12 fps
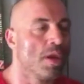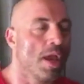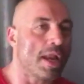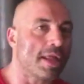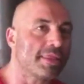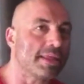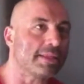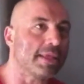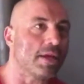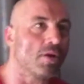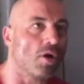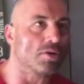And I think
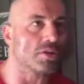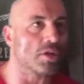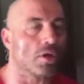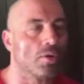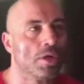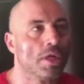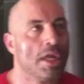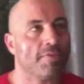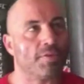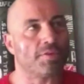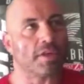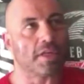that also, if
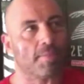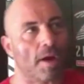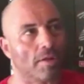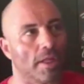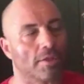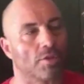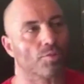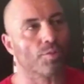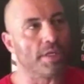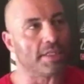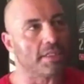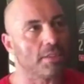you think about like the
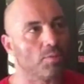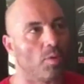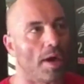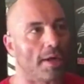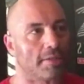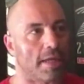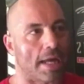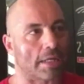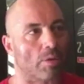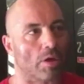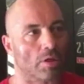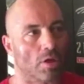reason why
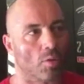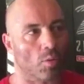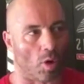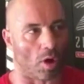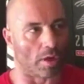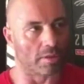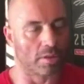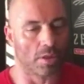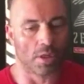Taekwondo worked,